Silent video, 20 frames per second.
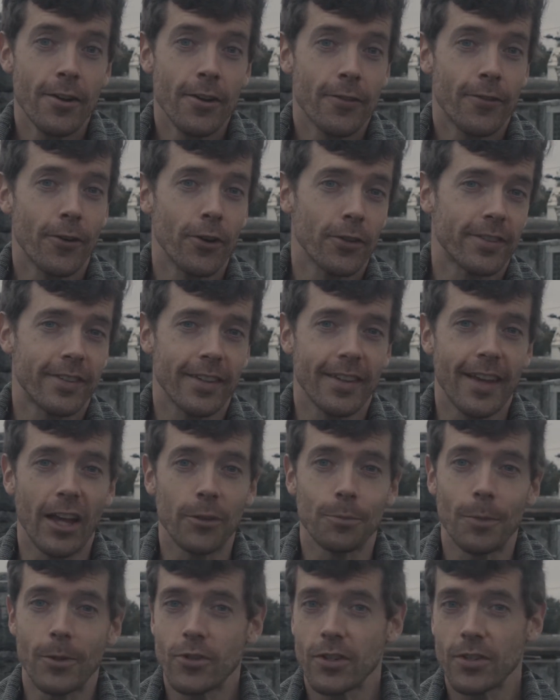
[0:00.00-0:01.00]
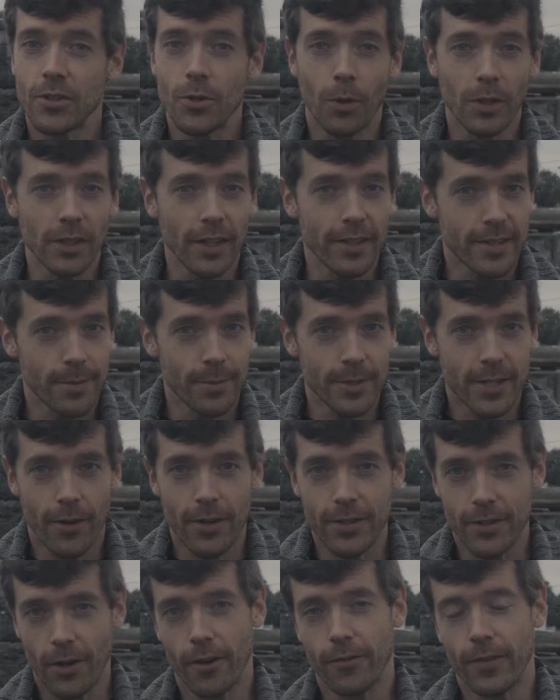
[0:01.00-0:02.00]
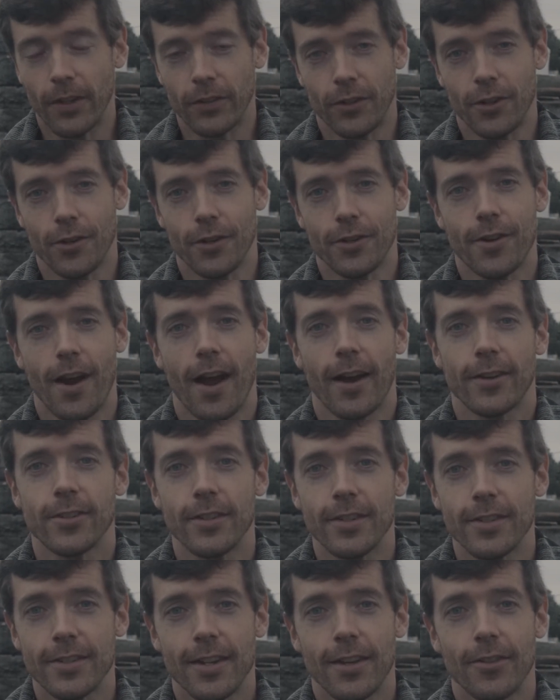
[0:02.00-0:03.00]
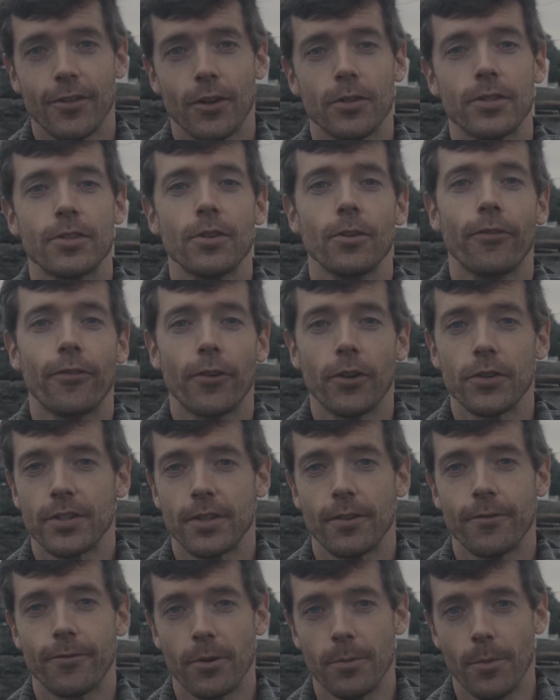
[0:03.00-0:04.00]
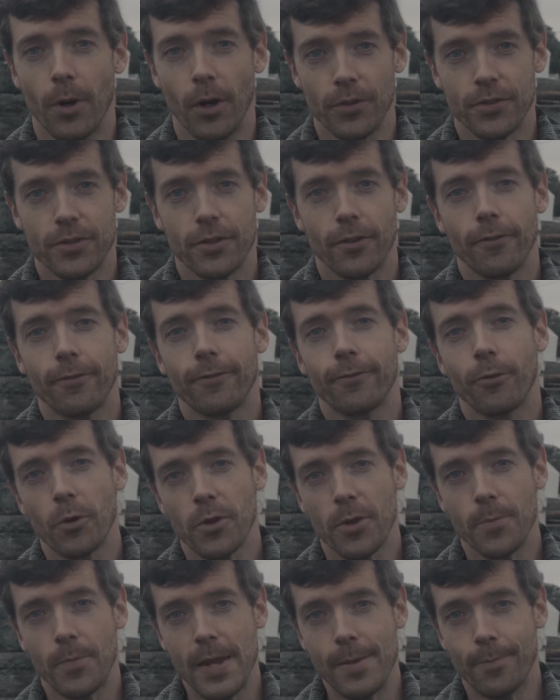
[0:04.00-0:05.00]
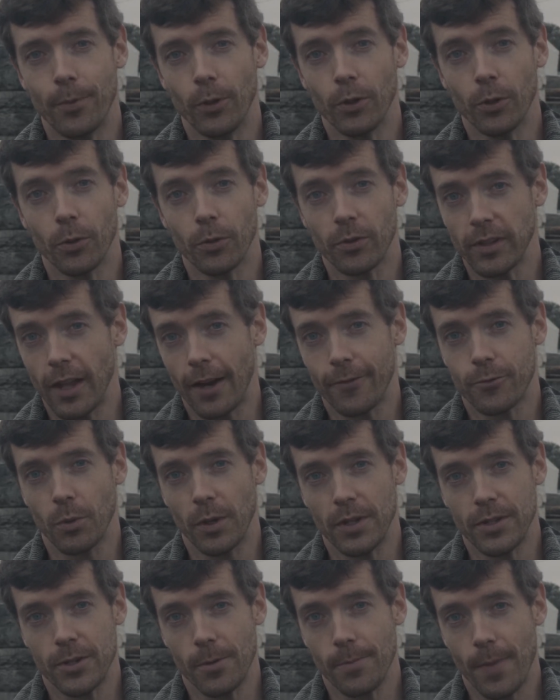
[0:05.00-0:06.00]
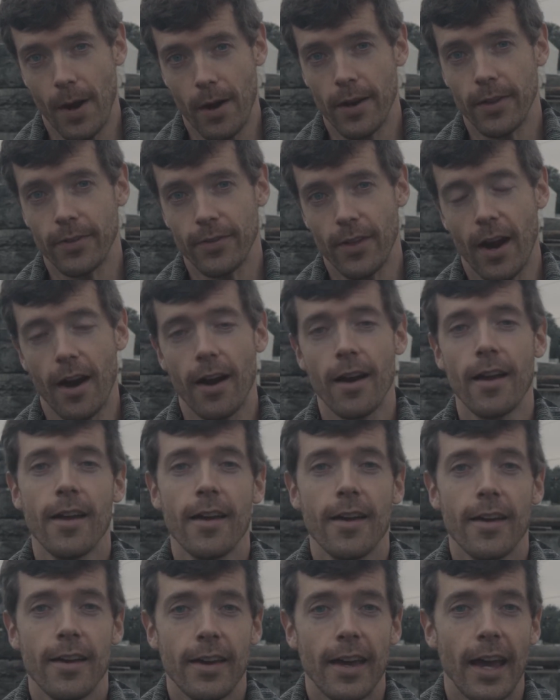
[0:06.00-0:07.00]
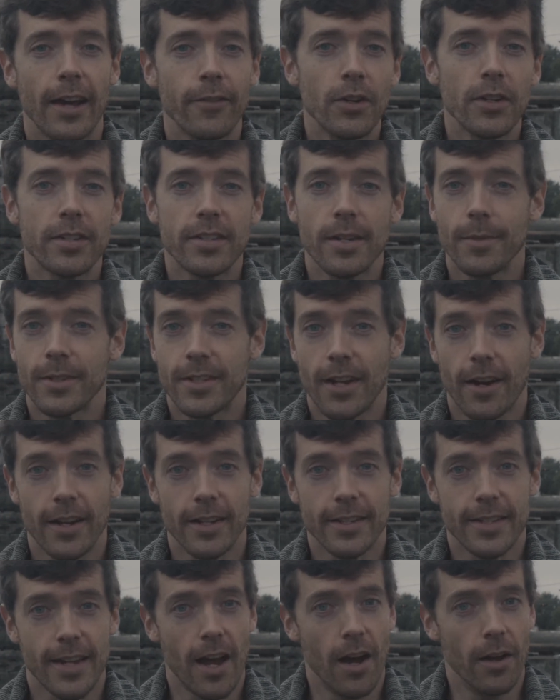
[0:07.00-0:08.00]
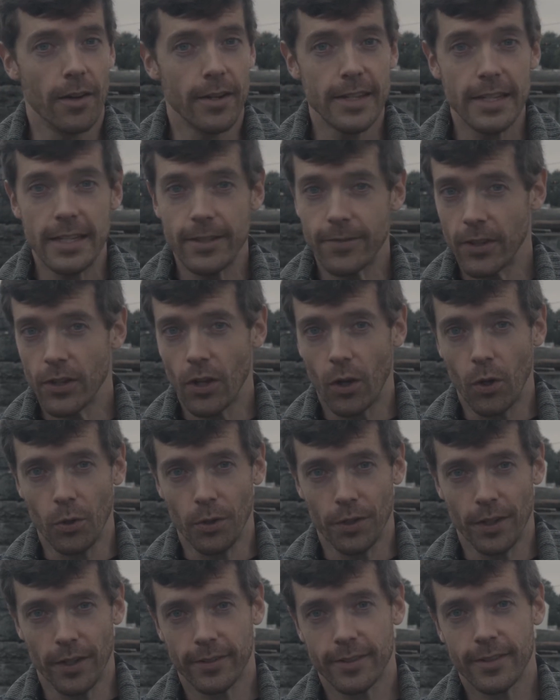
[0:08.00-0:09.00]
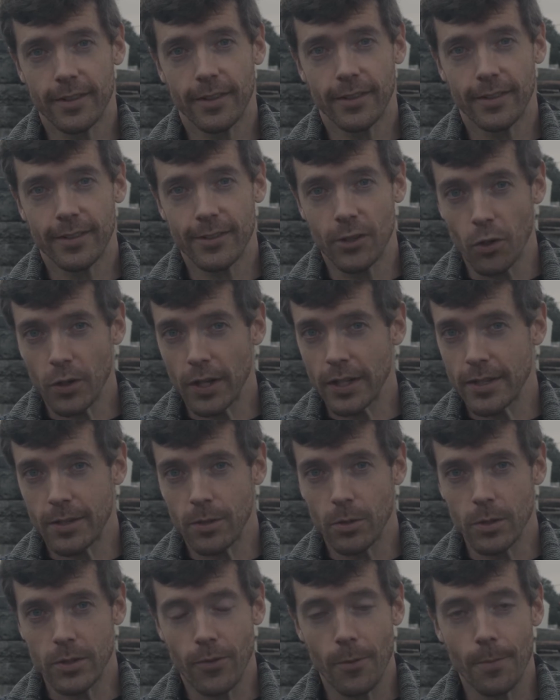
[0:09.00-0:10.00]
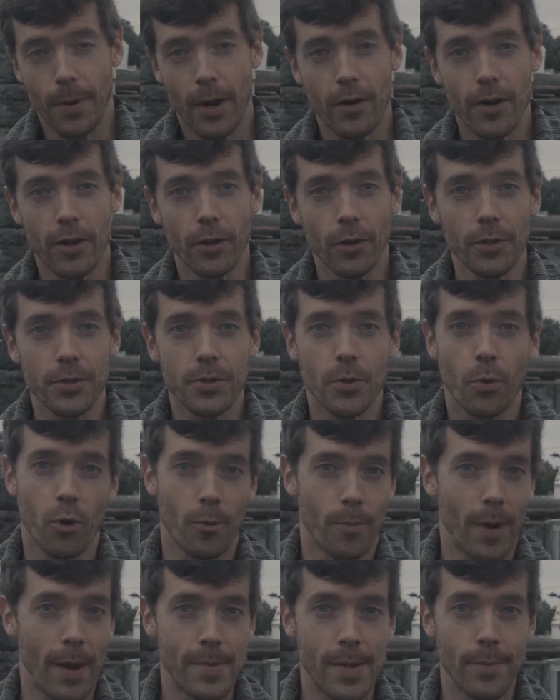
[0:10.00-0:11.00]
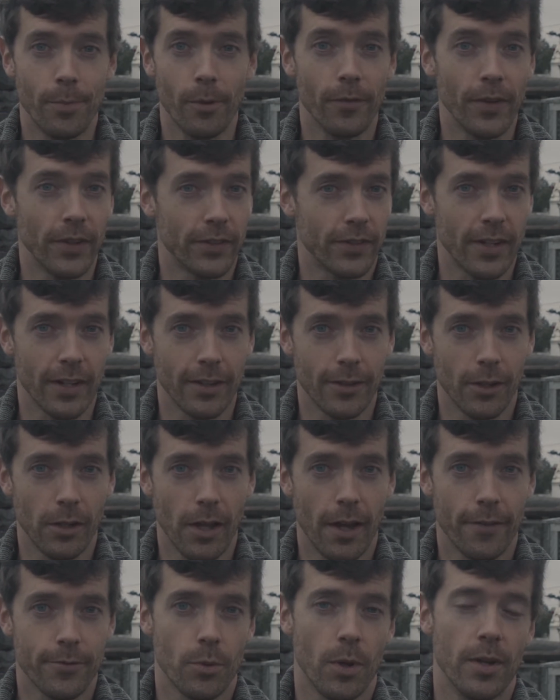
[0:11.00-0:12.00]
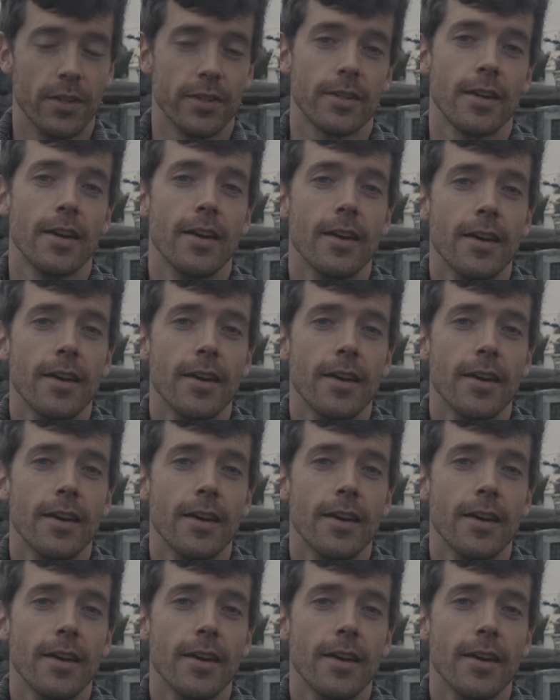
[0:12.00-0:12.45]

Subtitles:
First, as much as New Orleans cemeteries are visitor attractions, they're still first and foremost for the people whose loved ones are buried there. Every cemetery in town, even the oldest, still gets used for burials or by people visiting their loved ones.